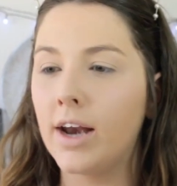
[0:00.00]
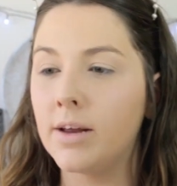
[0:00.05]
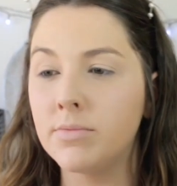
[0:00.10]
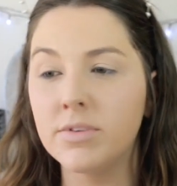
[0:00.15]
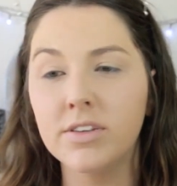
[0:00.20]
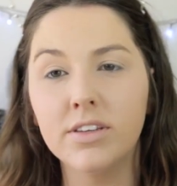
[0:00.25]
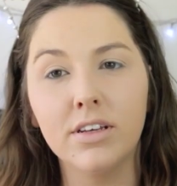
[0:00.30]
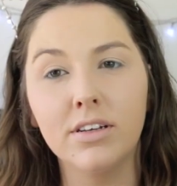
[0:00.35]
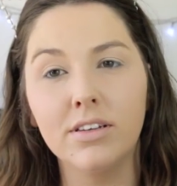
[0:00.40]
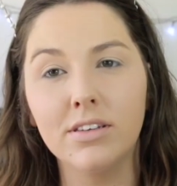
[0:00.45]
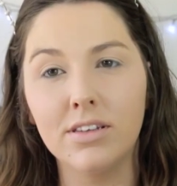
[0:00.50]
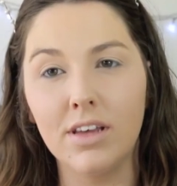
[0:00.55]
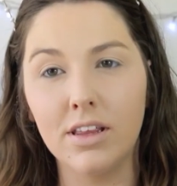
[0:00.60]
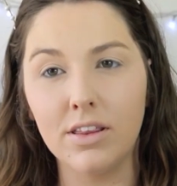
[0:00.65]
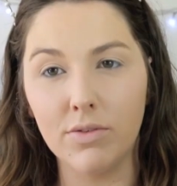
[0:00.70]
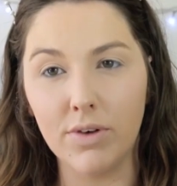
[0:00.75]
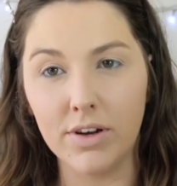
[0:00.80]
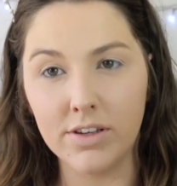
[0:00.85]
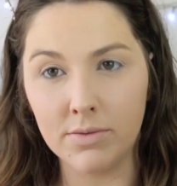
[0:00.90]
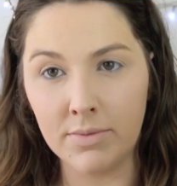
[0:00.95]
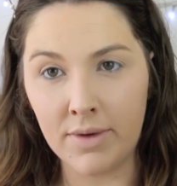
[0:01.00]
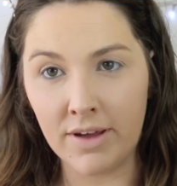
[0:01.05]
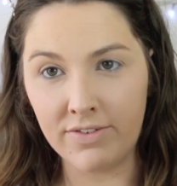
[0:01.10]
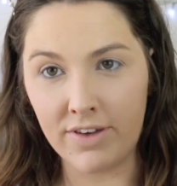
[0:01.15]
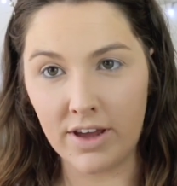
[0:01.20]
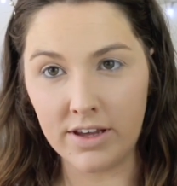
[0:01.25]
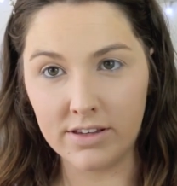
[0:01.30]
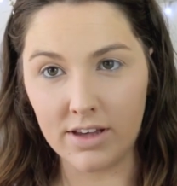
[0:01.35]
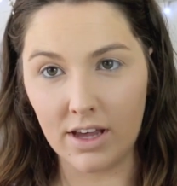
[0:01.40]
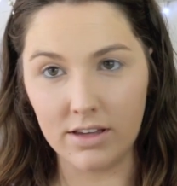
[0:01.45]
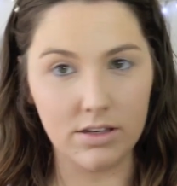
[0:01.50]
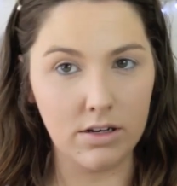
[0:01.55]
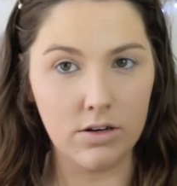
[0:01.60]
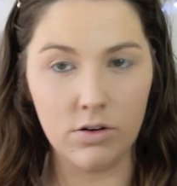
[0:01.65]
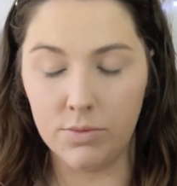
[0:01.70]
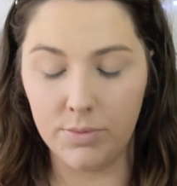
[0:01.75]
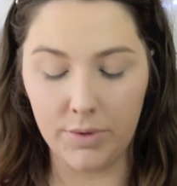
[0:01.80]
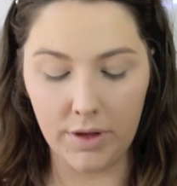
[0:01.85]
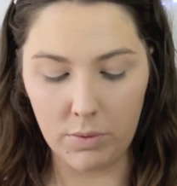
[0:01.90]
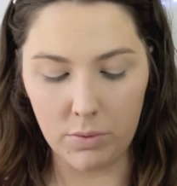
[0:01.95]
And I'm just going to set the rest of my face as I
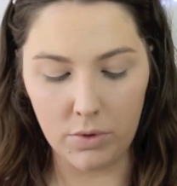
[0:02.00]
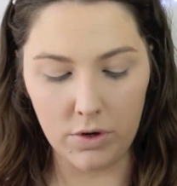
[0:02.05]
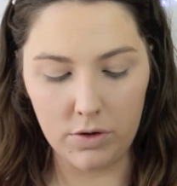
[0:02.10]
normally